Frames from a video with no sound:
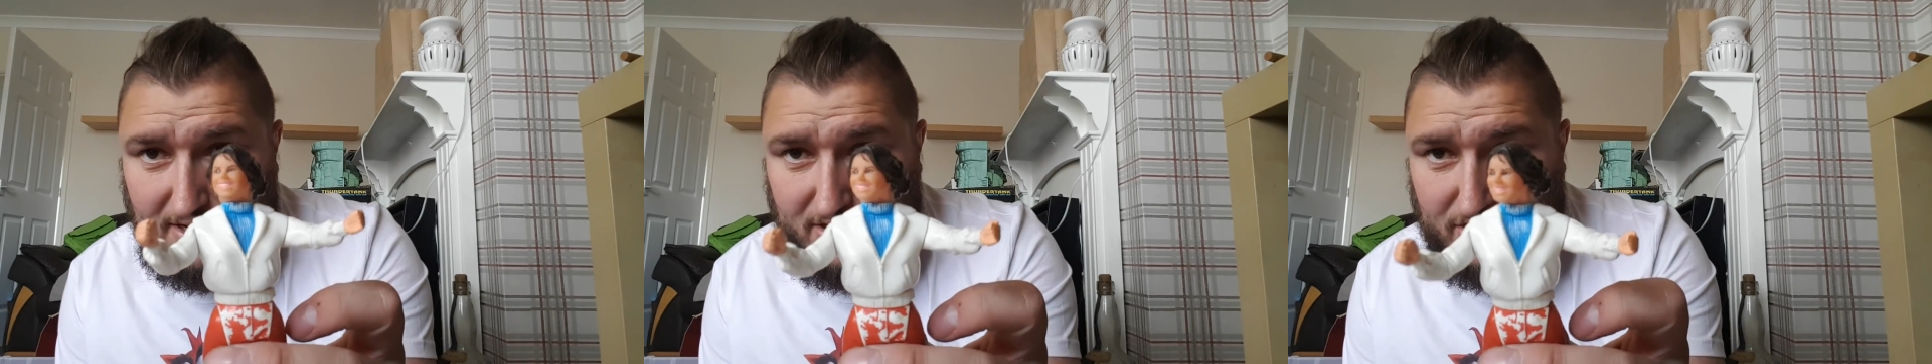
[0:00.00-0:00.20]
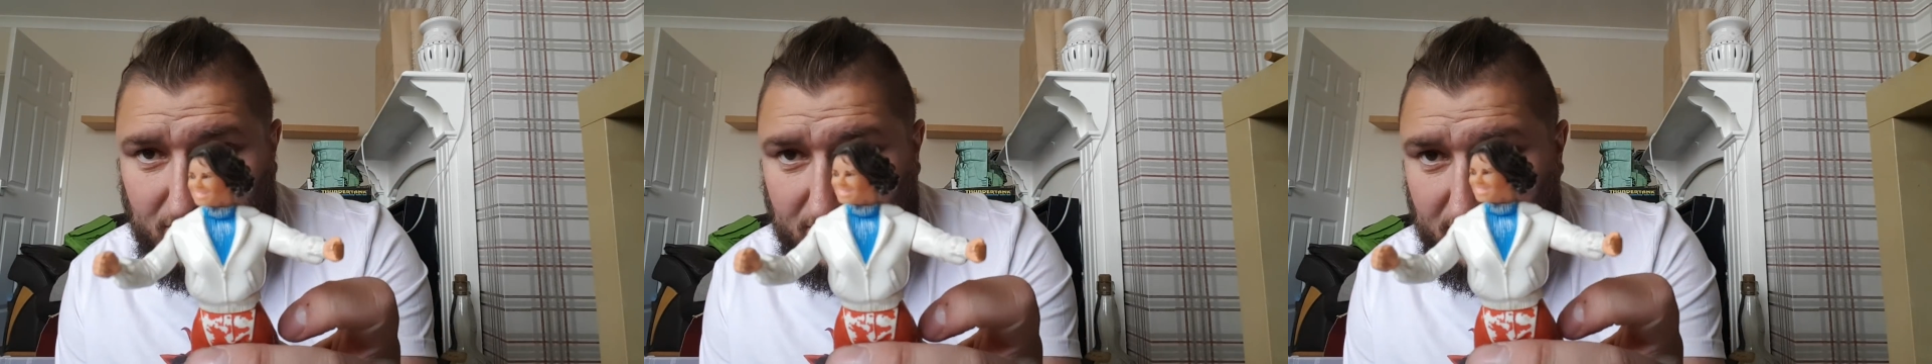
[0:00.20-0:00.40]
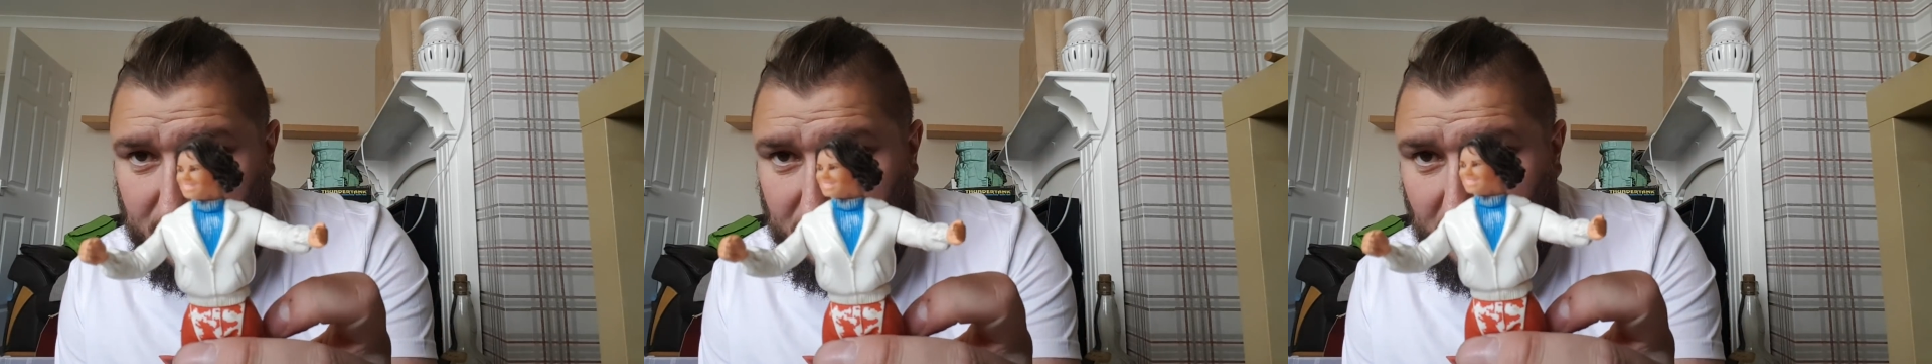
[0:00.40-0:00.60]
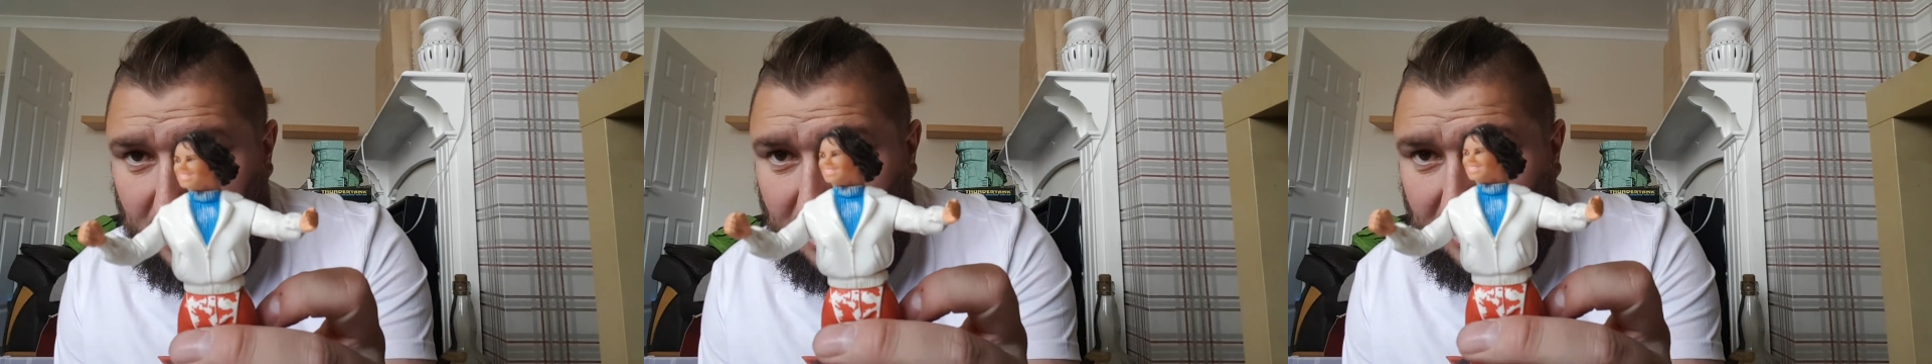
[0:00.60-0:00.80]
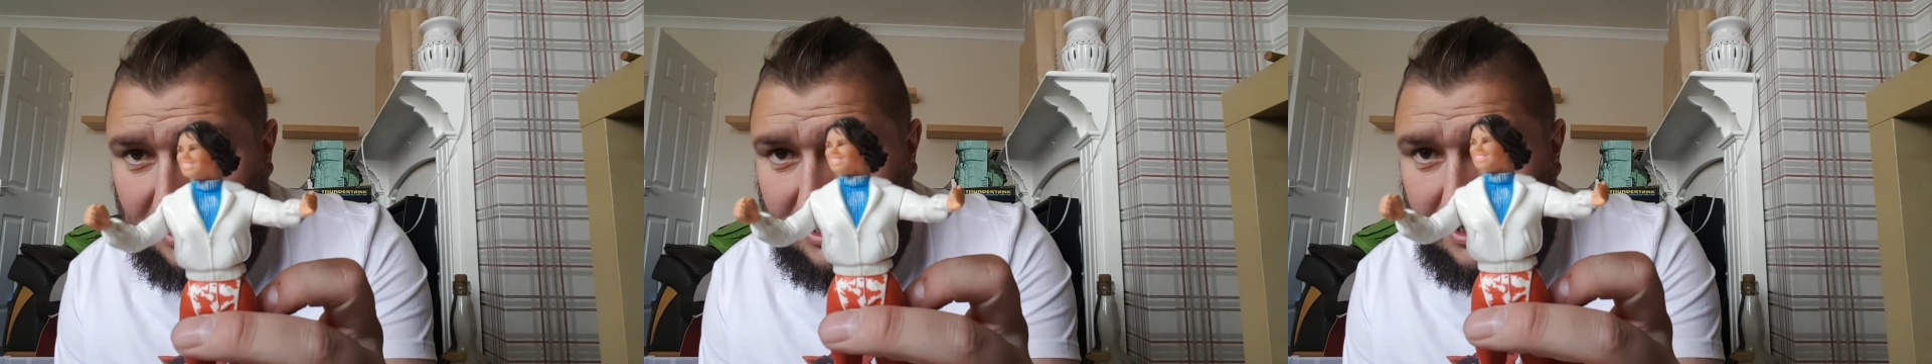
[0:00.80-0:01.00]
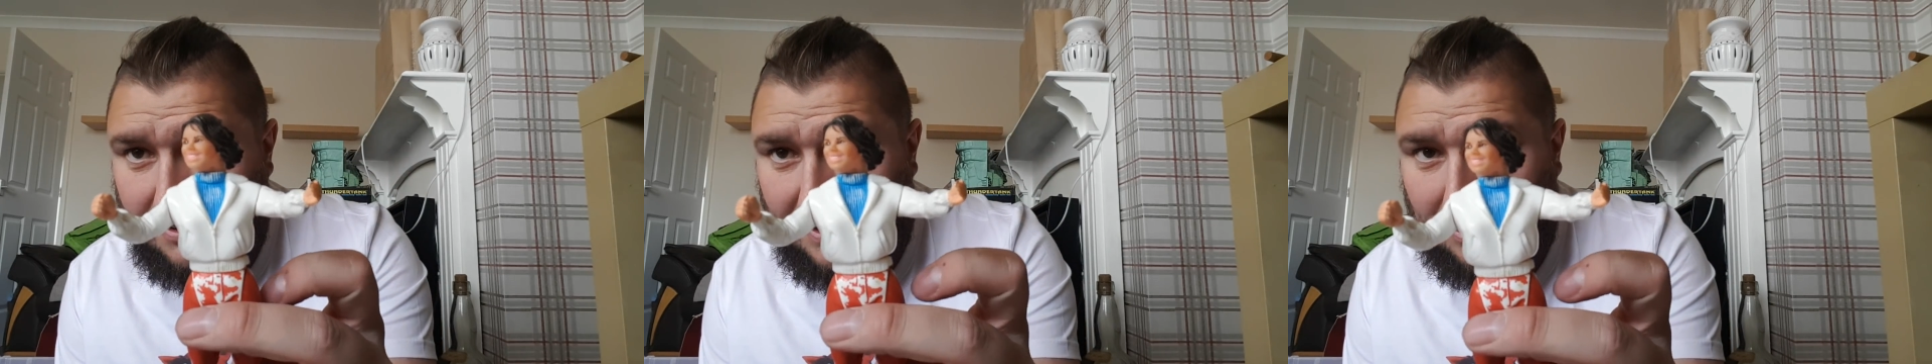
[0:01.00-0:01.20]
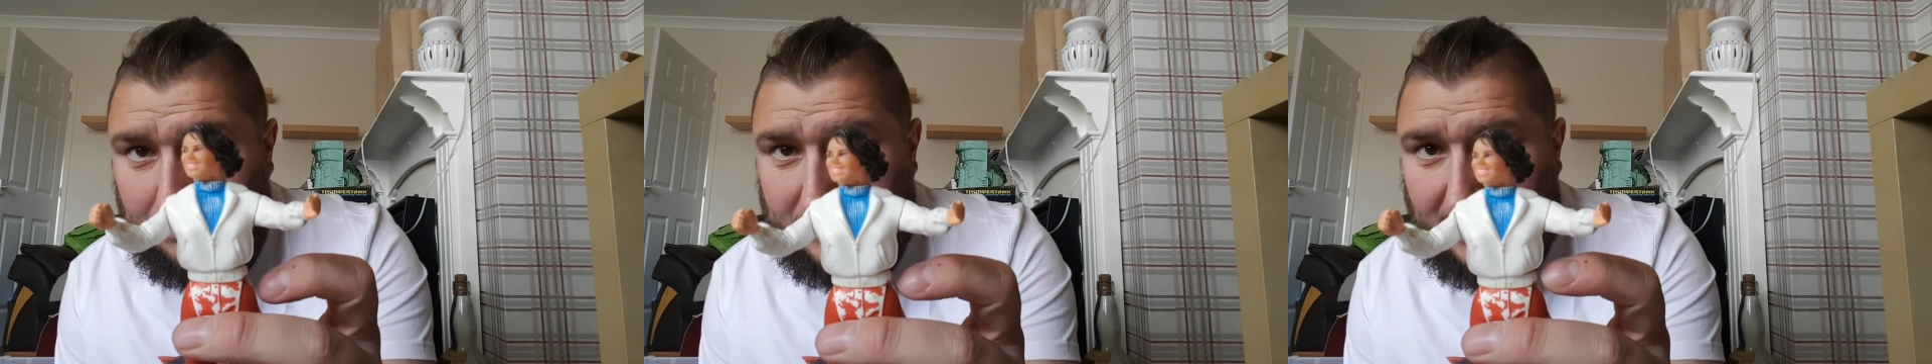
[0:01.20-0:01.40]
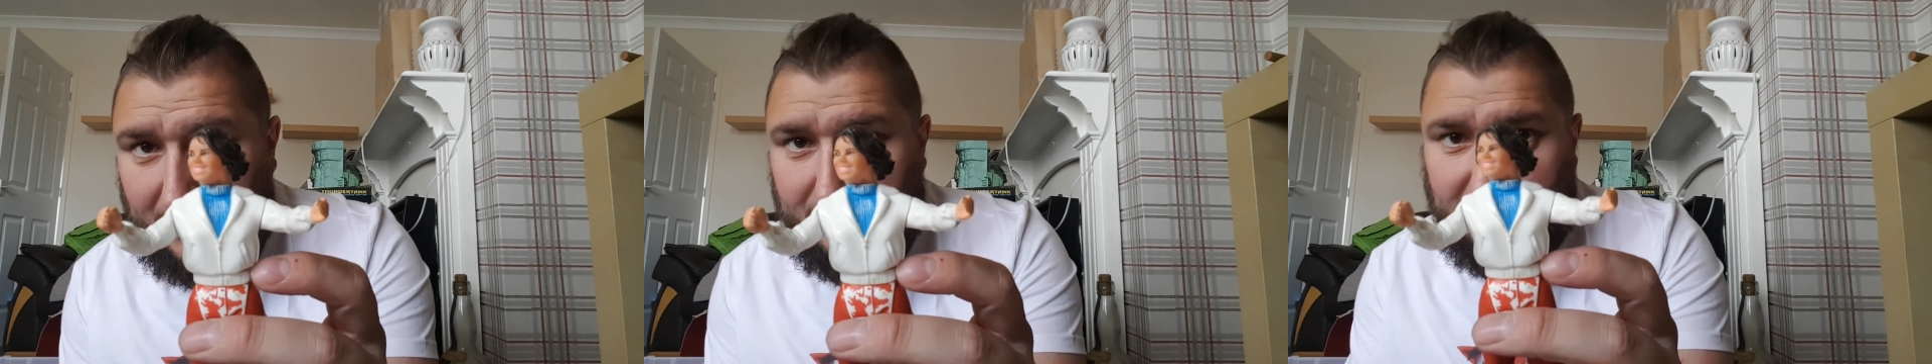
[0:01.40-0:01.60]
She's the journalist who
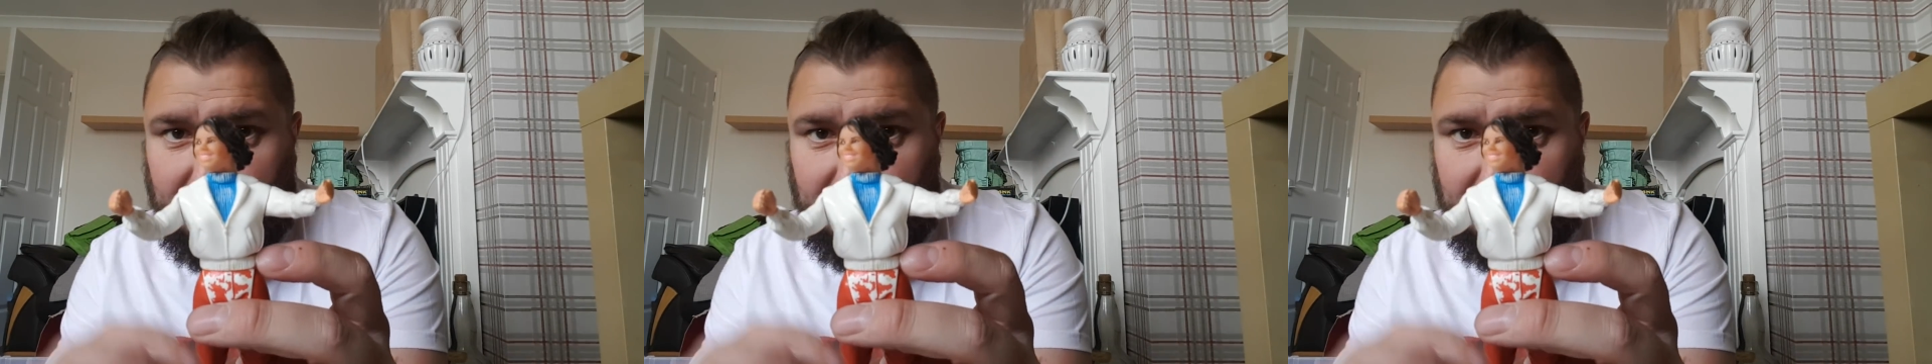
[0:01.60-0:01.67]
helps out